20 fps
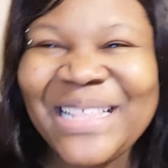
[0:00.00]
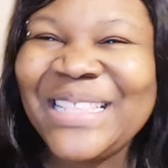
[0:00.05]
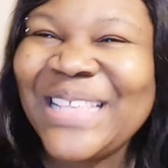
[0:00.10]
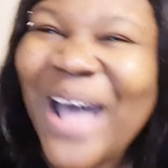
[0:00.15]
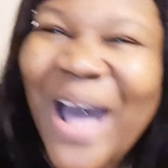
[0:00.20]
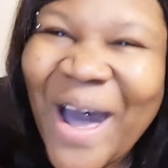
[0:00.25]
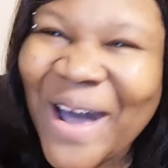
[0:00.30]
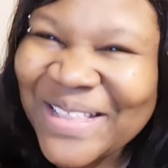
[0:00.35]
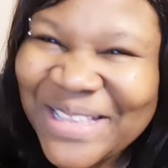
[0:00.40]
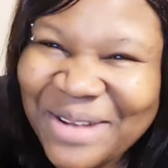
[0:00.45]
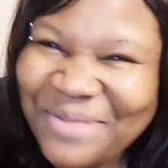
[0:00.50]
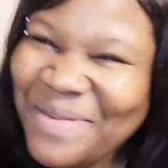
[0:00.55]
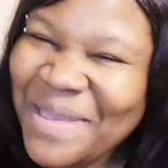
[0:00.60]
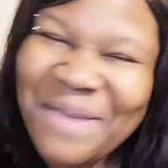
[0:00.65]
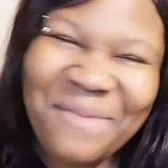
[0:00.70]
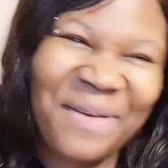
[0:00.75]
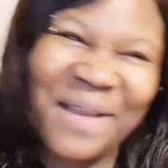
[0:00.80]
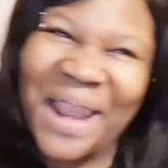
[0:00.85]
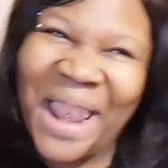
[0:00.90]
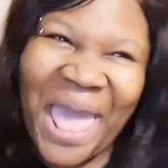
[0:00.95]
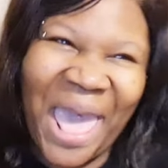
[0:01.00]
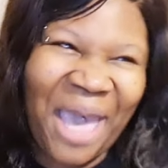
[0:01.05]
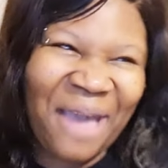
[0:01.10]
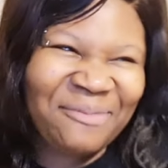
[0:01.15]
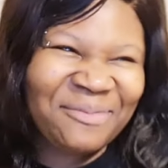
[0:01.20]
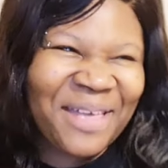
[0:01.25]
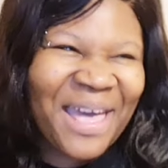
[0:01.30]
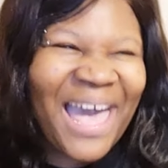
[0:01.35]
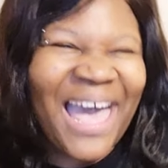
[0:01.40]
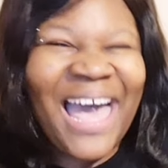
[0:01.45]
and talk to the people.
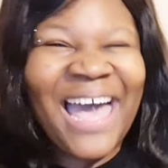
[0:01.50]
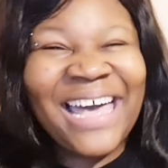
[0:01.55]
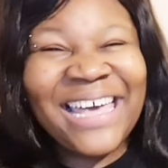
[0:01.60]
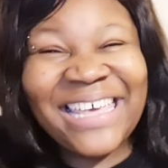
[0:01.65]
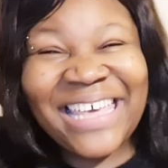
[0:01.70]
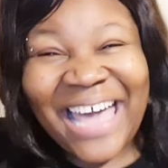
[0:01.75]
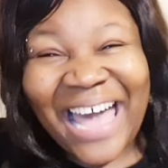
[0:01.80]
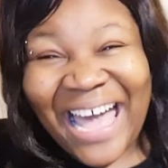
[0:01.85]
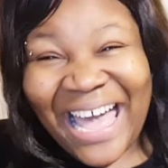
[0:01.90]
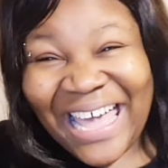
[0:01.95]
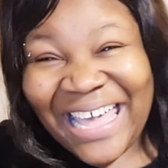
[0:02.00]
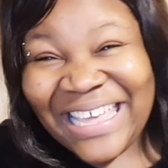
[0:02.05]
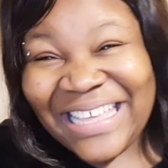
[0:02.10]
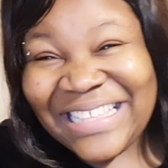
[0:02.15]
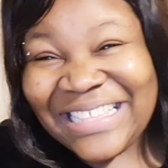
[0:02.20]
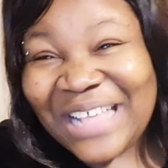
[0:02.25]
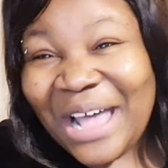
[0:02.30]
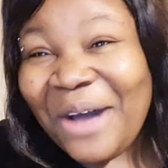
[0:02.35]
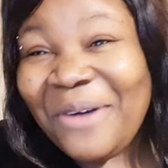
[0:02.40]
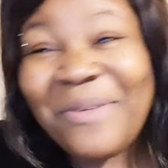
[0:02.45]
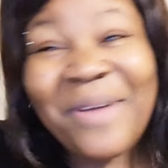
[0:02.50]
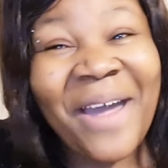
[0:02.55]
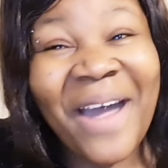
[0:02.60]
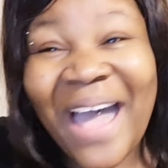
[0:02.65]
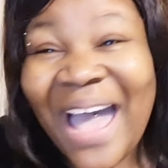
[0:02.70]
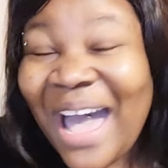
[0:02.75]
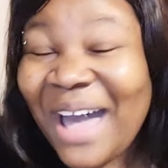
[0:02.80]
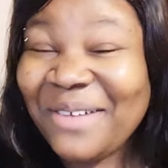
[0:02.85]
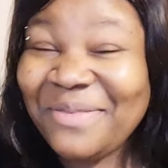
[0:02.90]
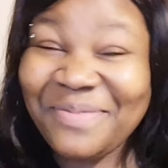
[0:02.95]
Guys, we
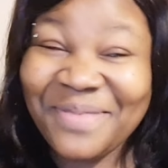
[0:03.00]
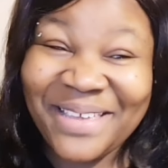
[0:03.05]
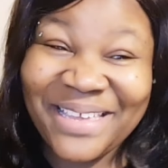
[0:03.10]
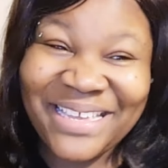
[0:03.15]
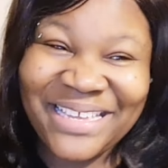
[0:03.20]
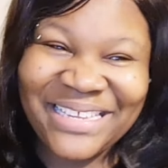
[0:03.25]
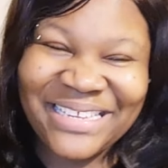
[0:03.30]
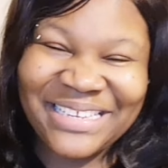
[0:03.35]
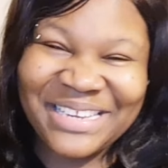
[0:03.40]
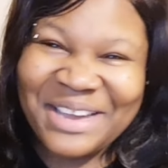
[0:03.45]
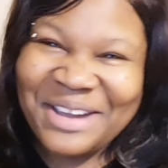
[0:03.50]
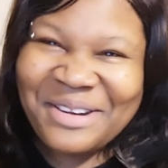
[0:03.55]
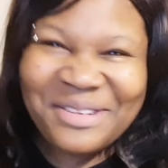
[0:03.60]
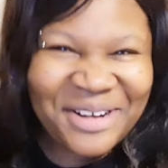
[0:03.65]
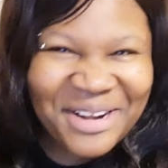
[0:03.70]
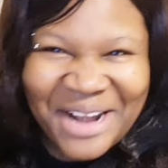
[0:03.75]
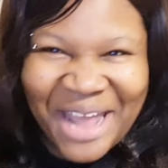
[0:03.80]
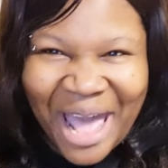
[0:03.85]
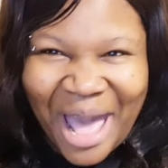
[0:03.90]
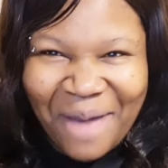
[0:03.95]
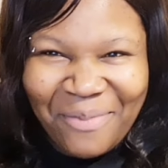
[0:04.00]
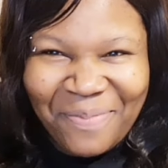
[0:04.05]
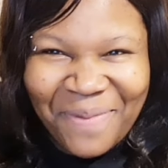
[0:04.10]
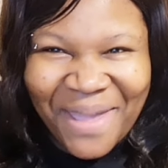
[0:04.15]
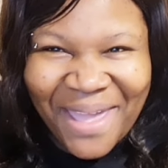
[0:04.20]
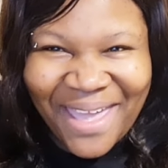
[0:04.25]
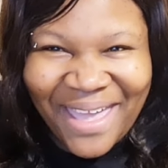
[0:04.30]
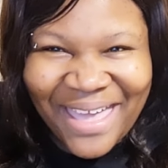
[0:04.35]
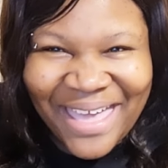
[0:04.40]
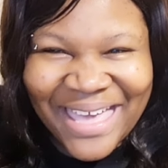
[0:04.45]
are happy. We're not
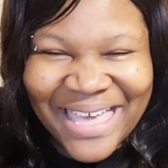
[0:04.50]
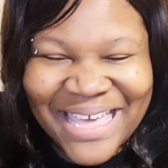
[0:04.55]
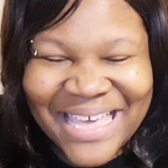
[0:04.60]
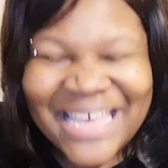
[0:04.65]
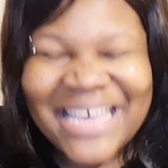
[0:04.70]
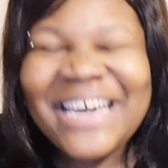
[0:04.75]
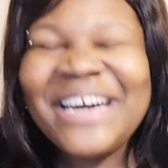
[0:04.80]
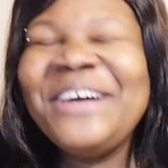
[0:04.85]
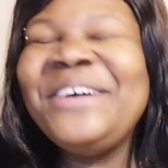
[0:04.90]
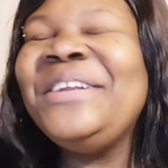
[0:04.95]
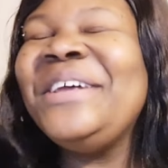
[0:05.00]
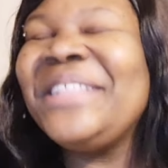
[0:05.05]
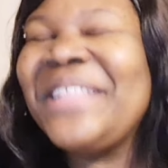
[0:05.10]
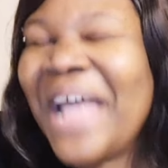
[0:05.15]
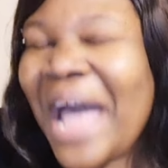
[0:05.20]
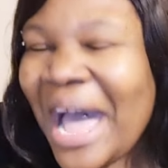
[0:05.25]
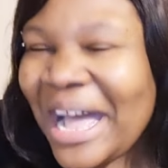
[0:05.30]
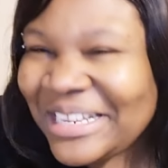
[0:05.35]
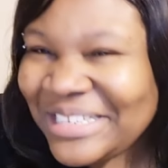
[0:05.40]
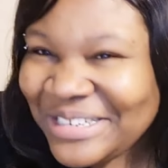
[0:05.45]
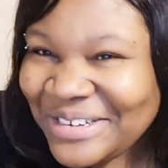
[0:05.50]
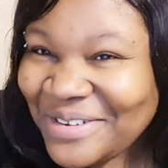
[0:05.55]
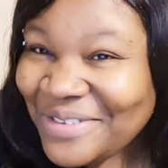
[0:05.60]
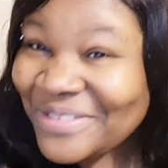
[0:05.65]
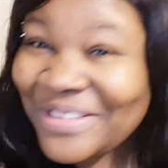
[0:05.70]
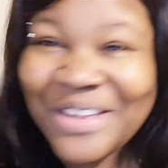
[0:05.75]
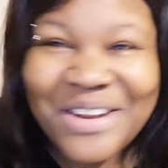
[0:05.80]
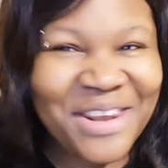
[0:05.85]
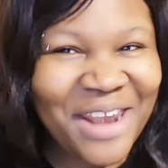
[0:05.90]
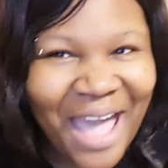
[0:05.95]
happy. I'm not talk
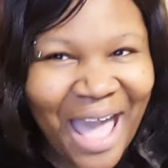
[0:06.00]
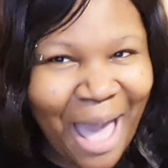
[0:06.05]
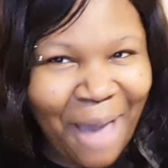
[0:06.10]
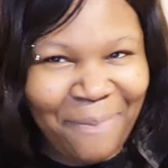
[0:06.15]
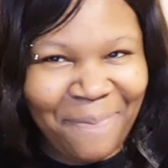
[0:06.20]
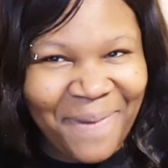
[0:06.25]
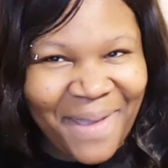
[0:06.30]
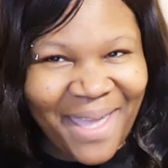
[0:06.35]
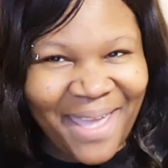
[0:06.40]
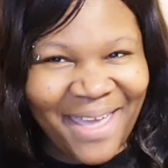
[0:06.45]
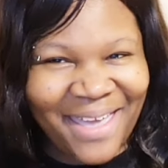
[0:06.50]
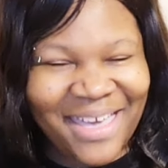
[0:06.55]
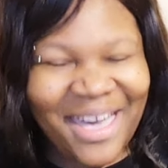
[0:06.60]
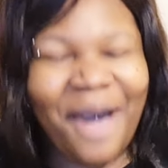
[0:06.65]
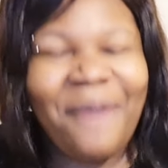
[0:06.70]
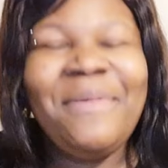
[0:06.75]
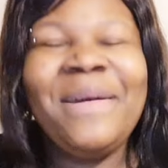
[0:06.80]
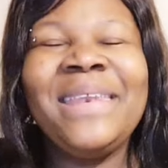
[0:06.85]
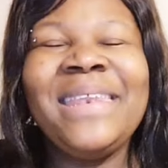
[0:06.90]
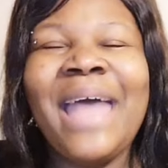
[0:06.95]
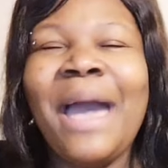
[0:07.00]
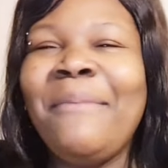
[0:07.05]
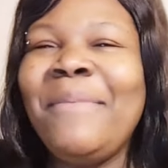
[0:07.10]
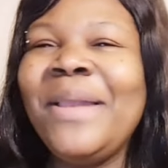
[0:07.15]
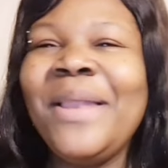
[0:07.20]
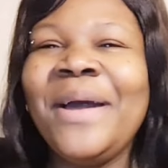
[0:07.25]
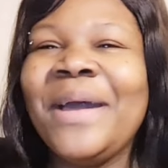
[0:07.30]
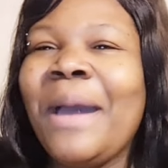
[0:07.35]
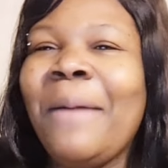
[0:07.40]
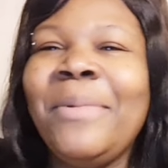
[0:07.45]
truth. I'm not happy. Comment down
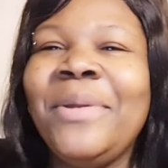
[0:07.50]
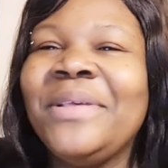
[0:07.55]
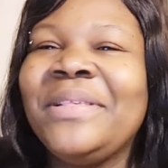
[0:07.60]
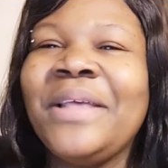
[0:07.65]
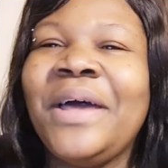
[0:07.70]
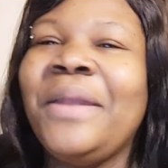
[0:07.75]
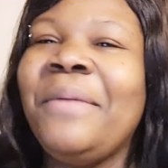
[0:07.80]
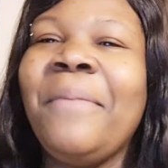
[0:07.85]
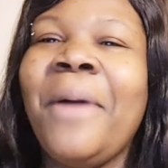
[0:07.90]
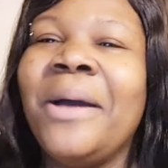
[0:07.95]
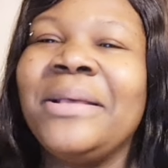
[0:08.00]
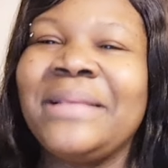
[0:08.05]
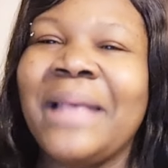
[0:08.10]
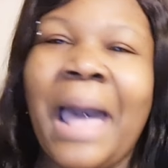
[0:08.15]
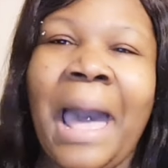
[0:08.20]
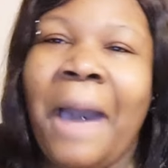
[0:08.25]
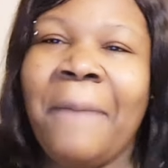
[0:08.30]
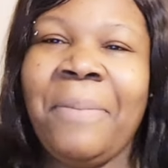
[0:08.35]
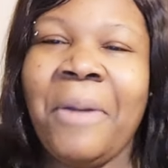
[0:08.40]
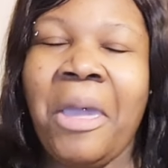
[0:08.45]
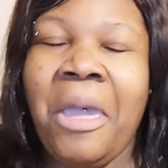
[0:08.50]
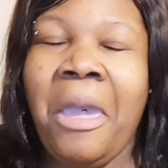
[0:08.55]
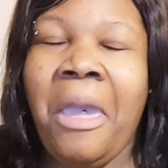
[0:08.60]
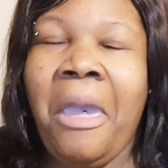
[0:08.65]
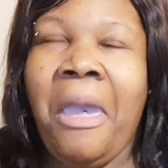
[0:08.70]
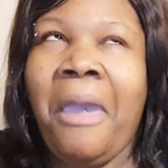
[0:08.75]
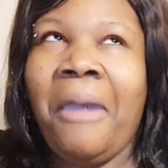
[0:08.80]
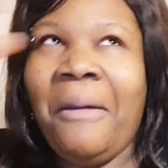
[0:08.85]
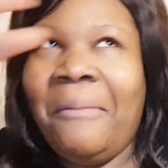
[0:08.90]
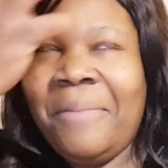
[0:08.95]
below. I'm not happy.
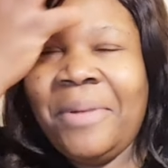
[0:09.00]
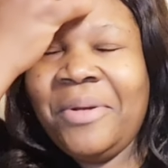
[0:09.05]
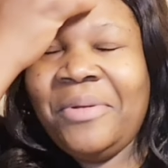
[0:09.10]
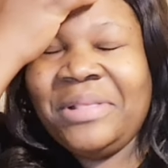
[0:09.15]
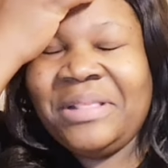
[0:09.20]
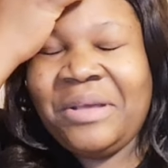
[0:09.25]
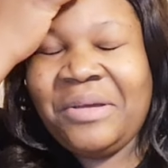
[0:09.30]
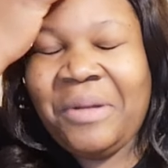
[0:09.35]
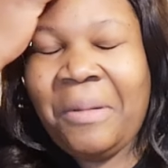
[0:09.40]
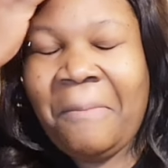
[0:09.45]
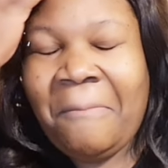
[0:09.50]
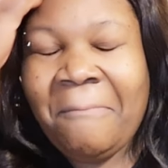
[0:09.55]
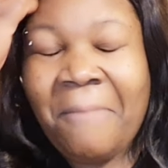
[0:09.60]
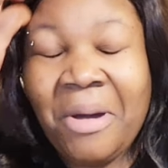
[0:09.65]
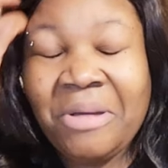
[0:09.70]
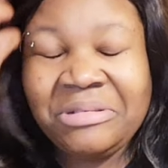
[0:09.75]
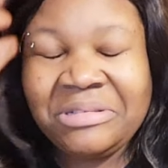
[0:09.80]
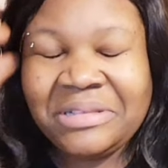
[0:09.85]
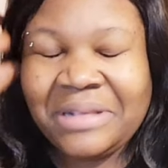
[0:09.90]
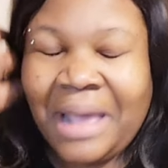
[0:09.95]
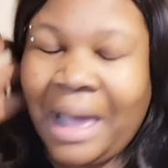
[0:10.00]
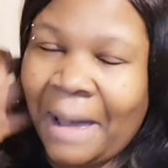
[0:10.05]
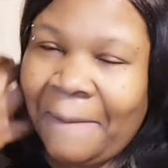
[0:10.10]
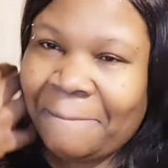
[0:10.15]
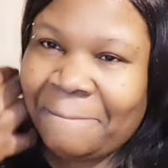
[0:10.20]
Do you know what